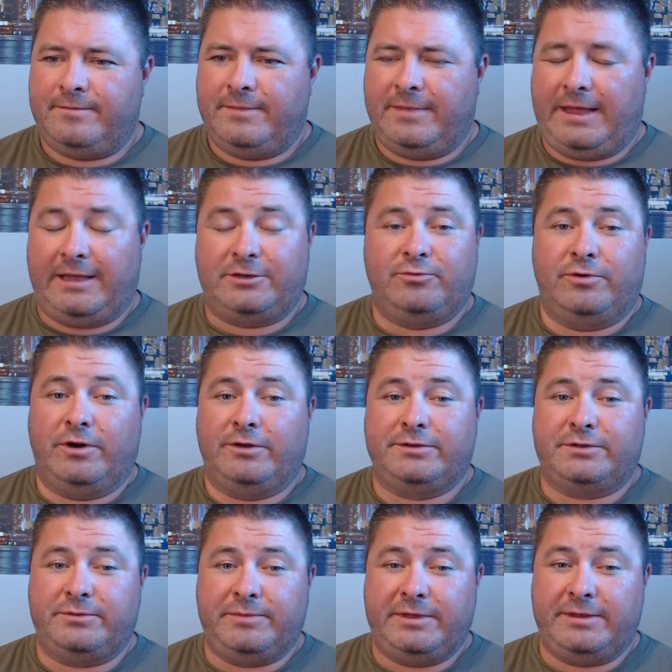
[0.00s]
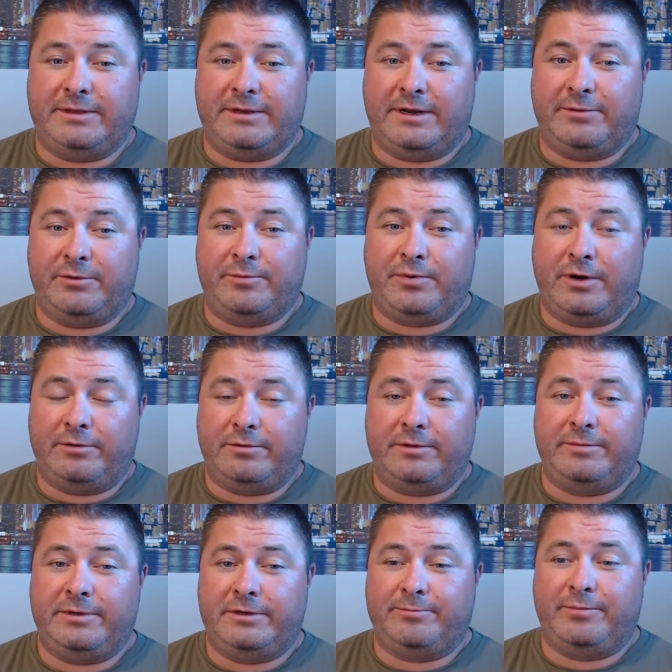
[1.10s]
That would also mean that I would probably
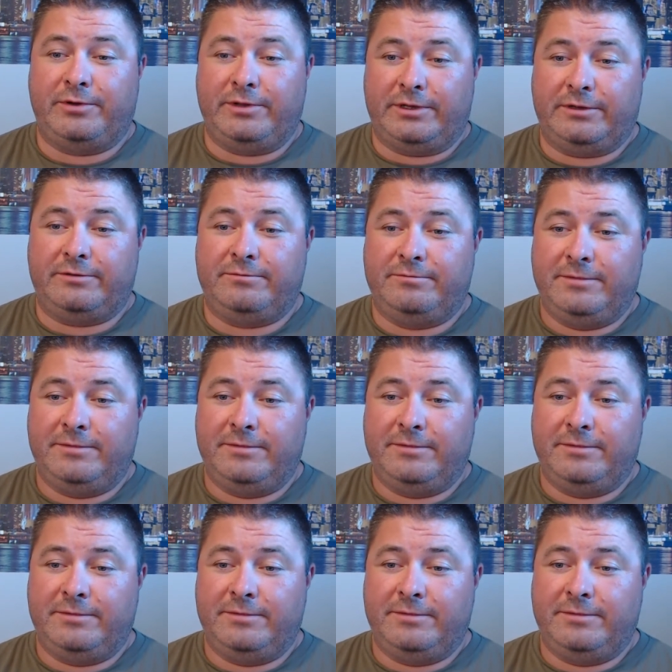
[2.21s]
be pulling